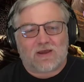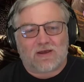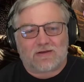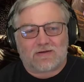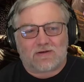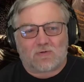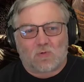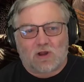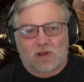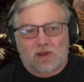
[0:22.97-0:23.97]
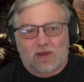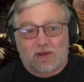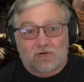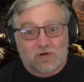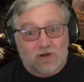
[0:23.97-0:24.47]
And while I
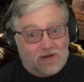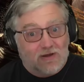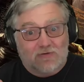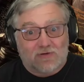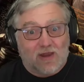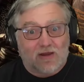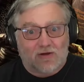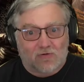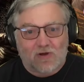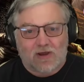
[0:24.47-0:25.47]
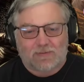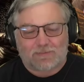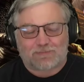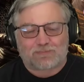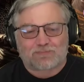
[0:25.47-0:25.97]
agree it's not great,
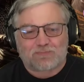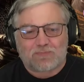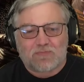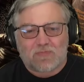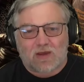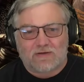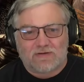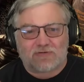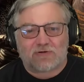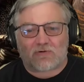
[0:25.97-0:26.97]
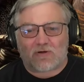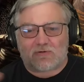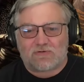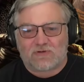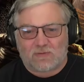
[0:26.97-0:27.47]
I disagree
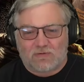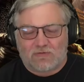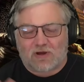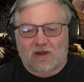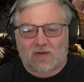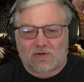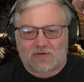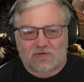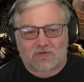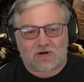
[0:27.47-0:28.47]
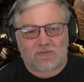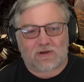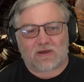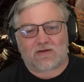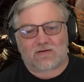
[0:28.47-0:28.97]
with some of the commenters that are
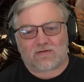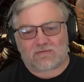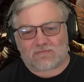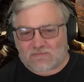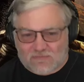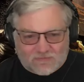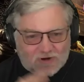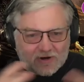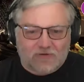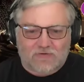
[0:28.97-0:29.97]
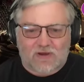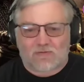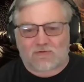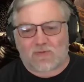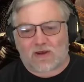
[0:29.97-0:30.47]
making various
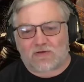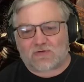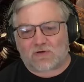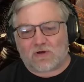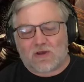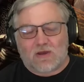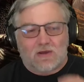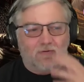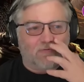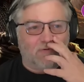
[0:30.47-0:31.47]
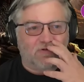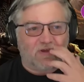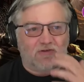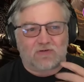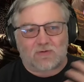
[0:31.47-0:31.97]
statements about it. So, first
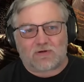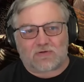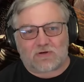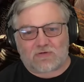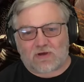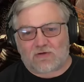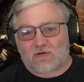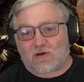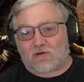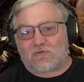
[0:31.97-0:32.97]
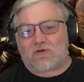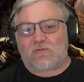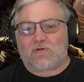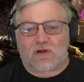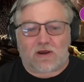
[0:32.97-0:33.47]
thing somebody's going to say is, "Oh,
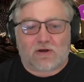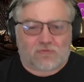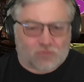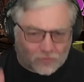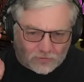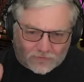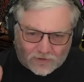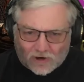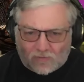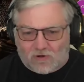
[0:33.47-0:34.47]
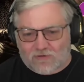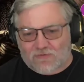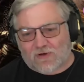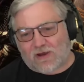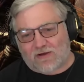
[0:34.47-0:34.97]
Tim, you're not a true Star Wars
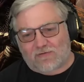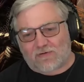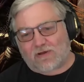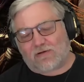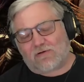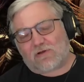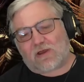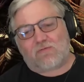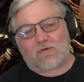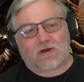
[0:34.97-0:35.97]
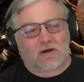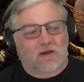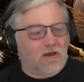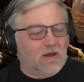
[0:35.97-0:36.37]
fan." Well, okay, fine.